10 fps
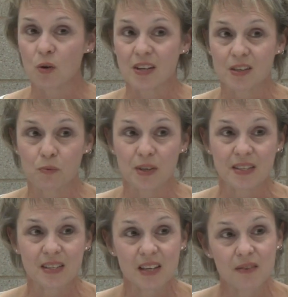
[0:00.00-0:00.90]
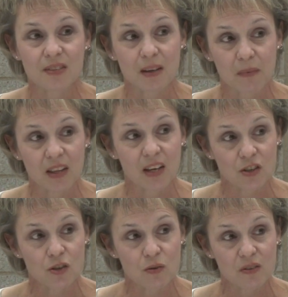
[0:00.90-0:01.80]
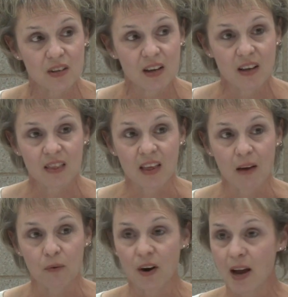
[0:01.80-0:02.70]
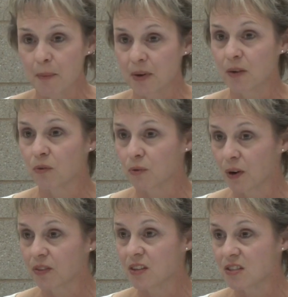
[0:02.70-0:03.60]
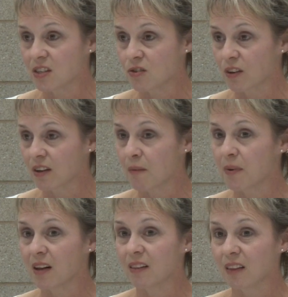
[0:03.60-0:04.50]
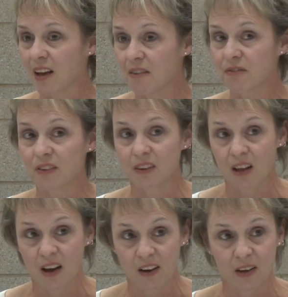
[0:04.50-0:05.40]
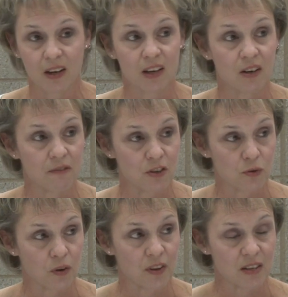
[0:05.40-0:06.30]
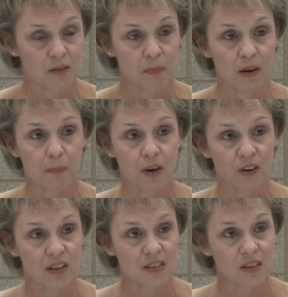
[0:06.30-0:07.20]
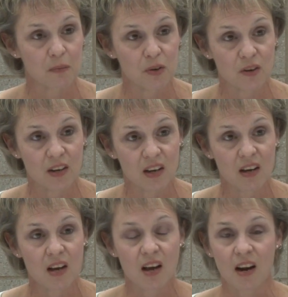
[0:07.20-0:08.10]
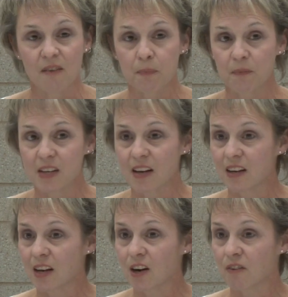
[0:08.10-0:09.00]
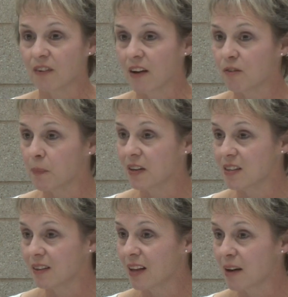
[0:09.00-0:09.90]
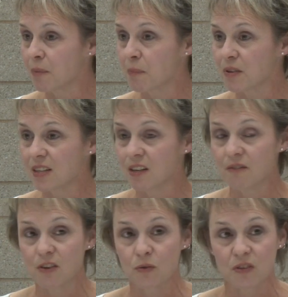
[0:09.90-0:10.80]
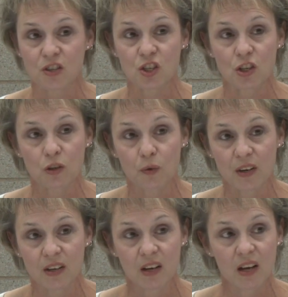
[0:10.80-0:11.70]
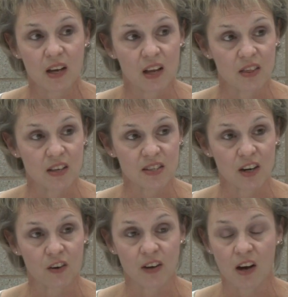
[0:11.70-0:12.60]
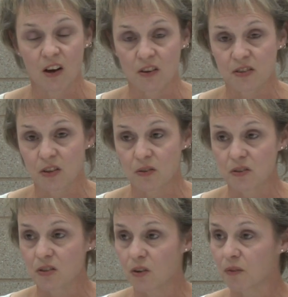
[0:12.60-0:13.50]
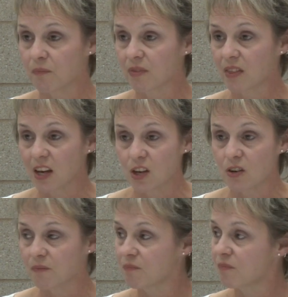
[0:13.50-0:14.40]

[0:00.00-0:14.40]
who had to receive some of the issues that were happening throughout this district. I've been a lifelong individual that's been a part of this community, and I've taken care of everybody, a lot of people's individuals' children in this area also. So thank you.